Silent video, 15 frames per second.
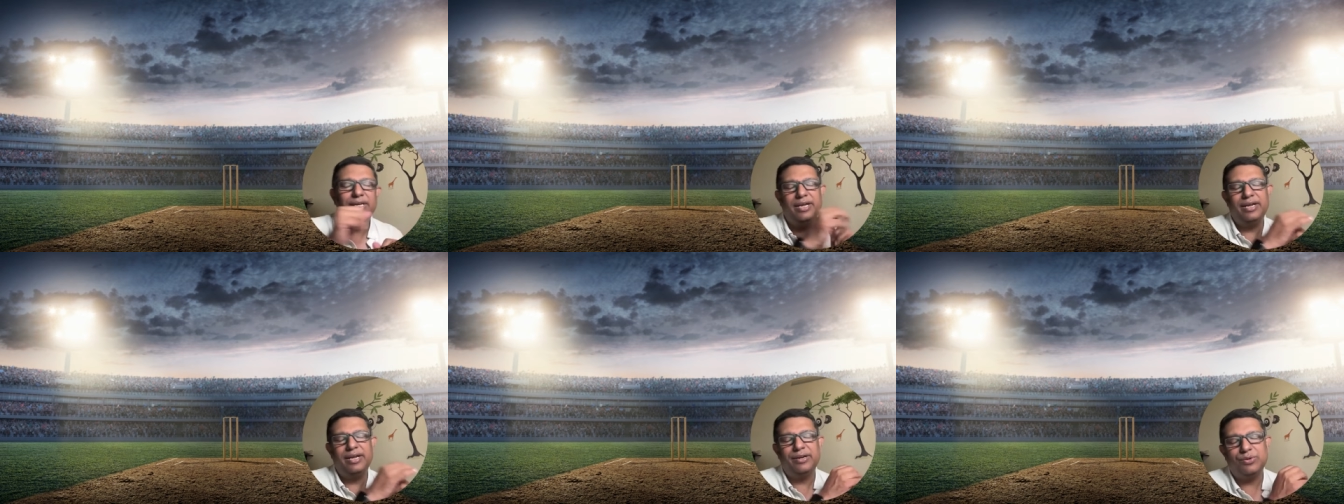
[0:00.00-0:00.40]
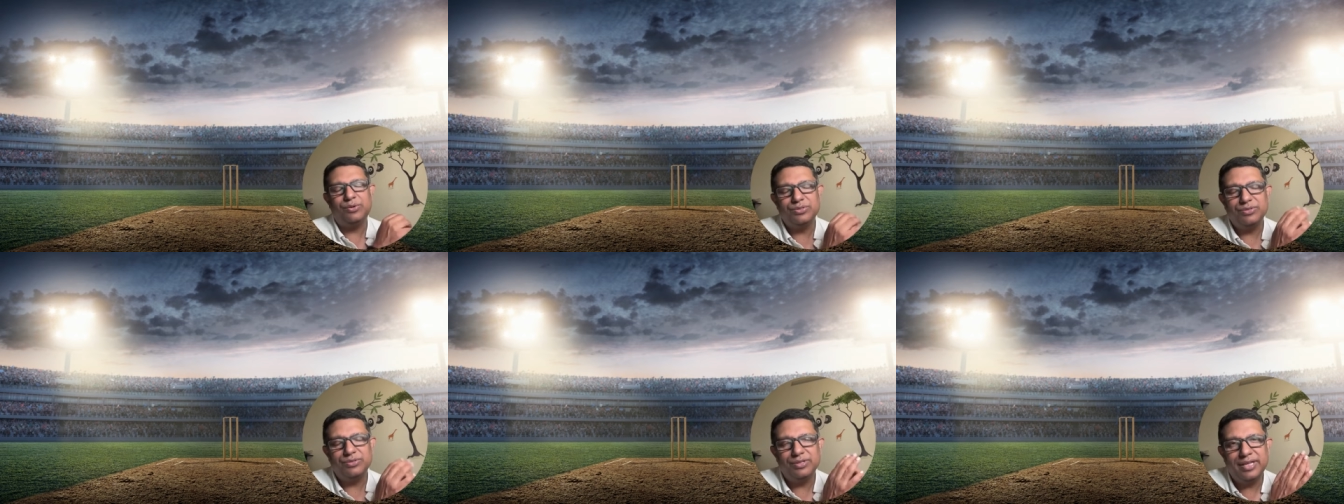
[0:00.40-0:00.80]
Air
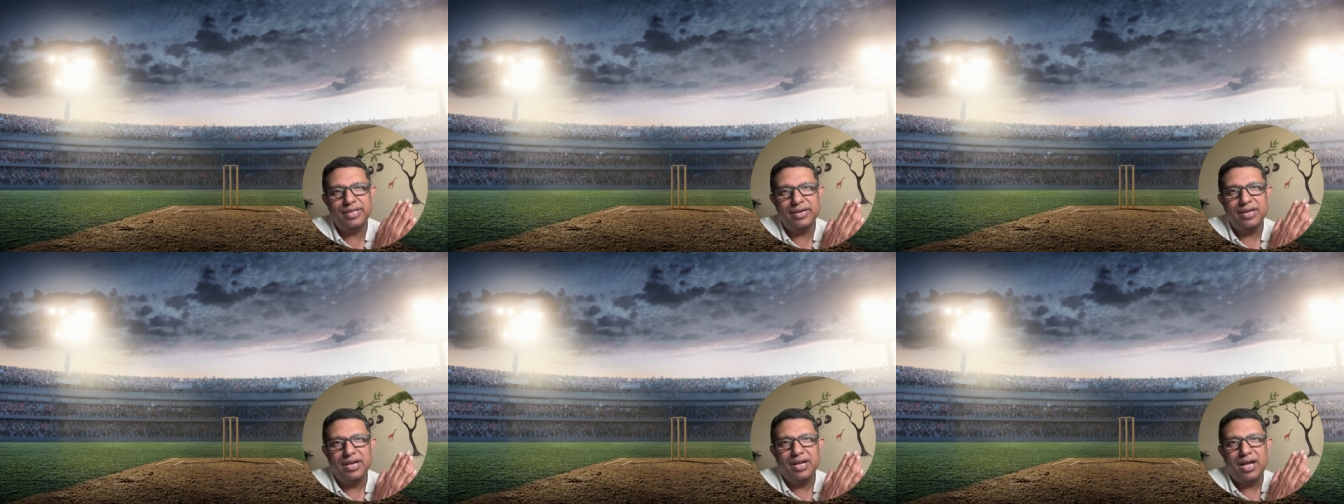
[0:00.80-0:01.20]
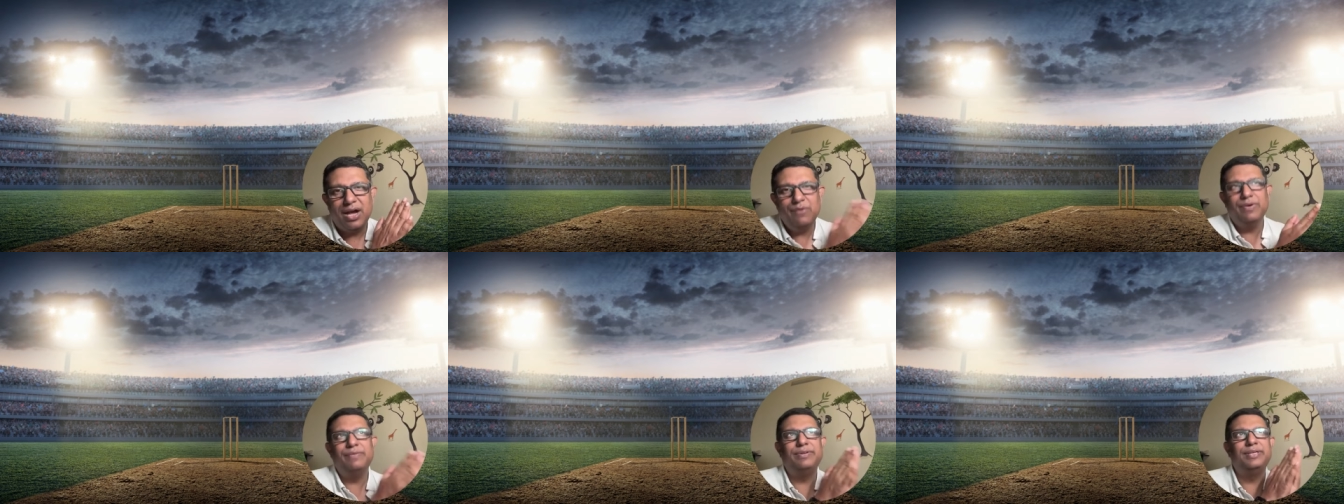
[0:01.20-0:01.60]
quotes on that.
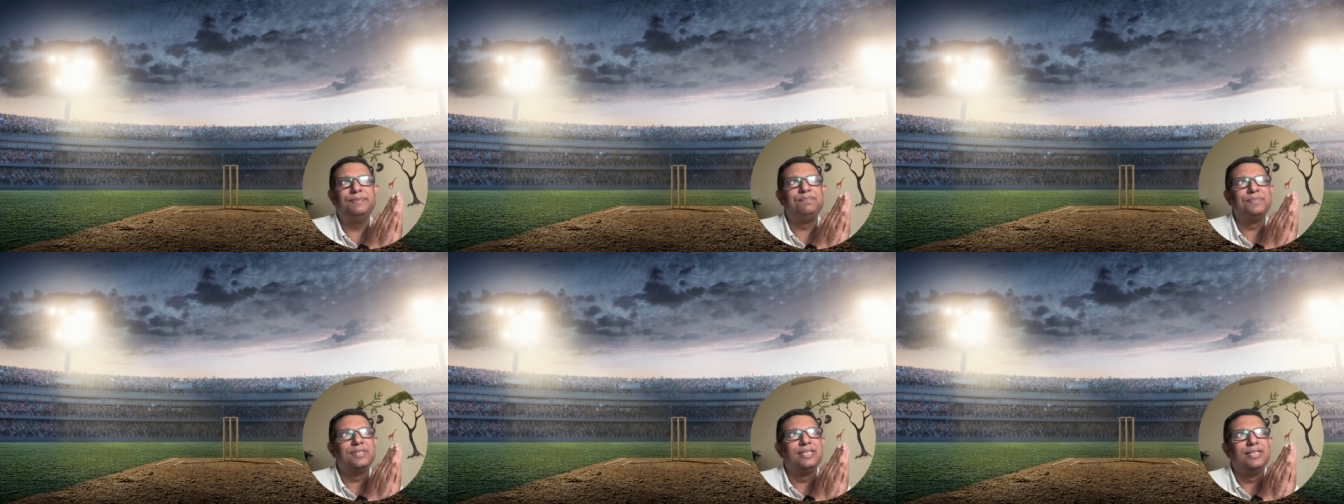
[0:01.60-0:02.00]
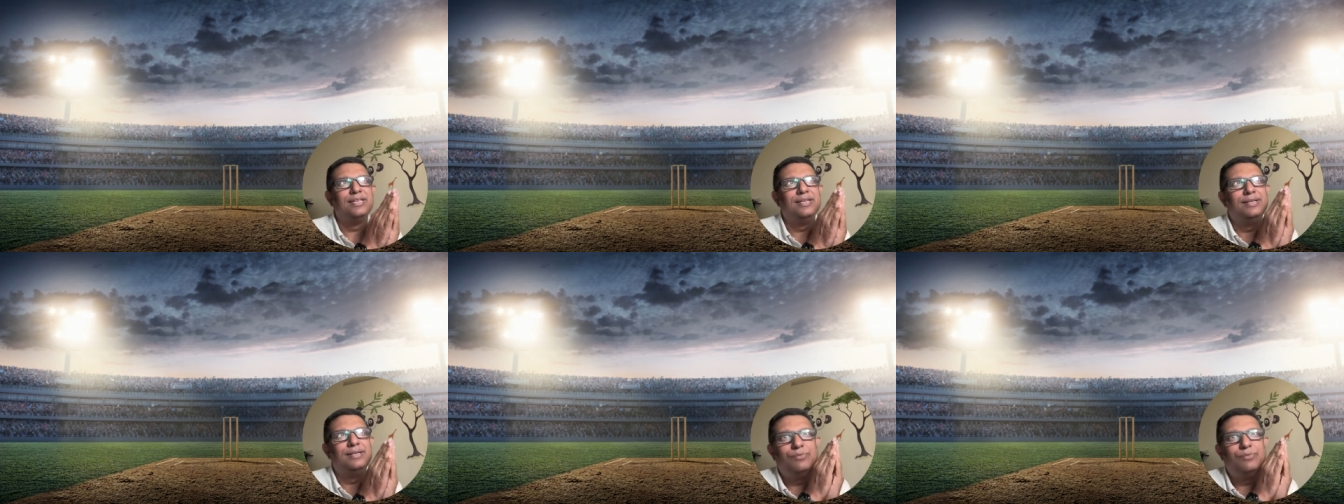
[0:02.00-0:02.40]
However,
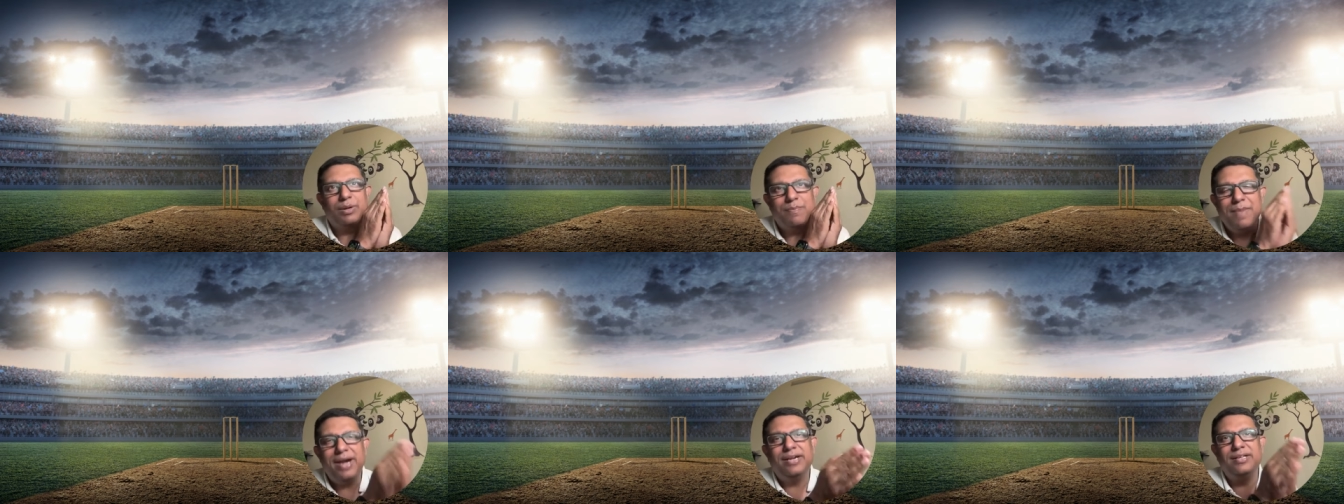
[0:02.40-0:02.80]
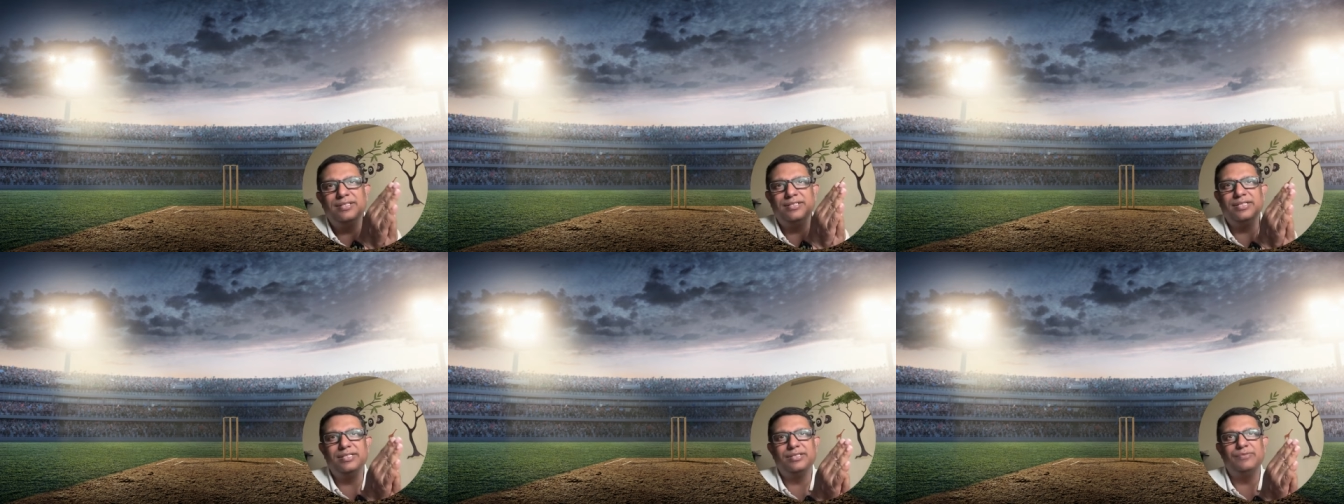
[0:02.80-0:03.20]
what
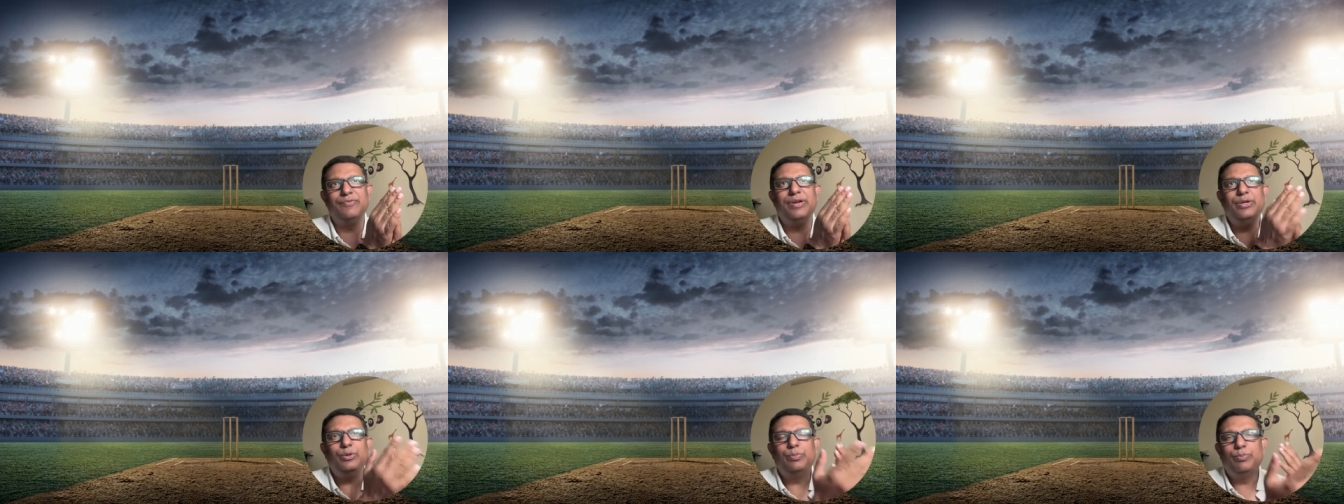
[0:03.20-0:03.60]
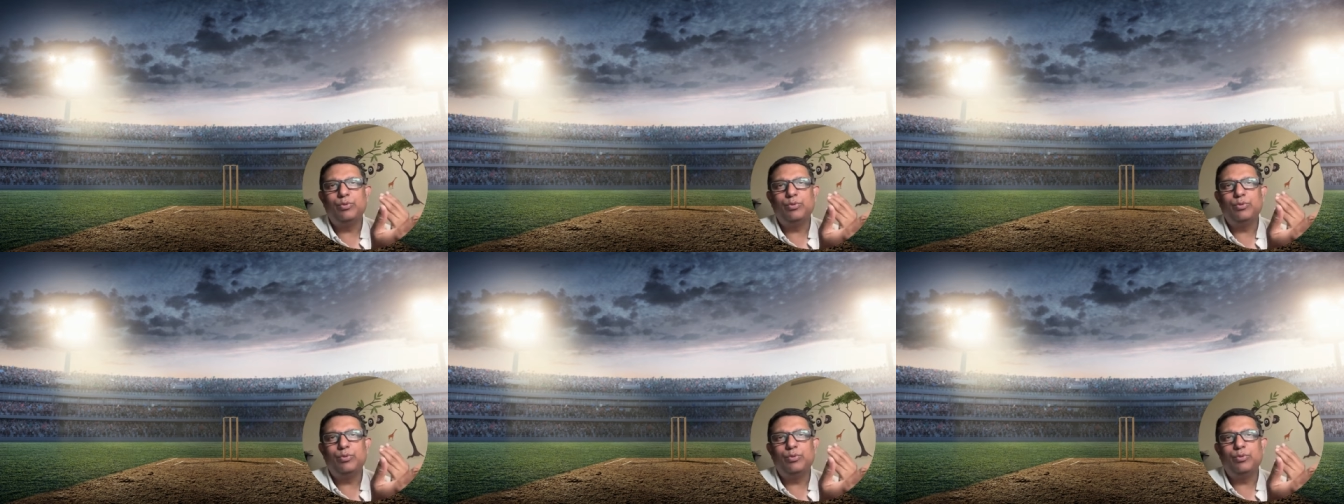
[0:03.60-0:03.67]
matters is when you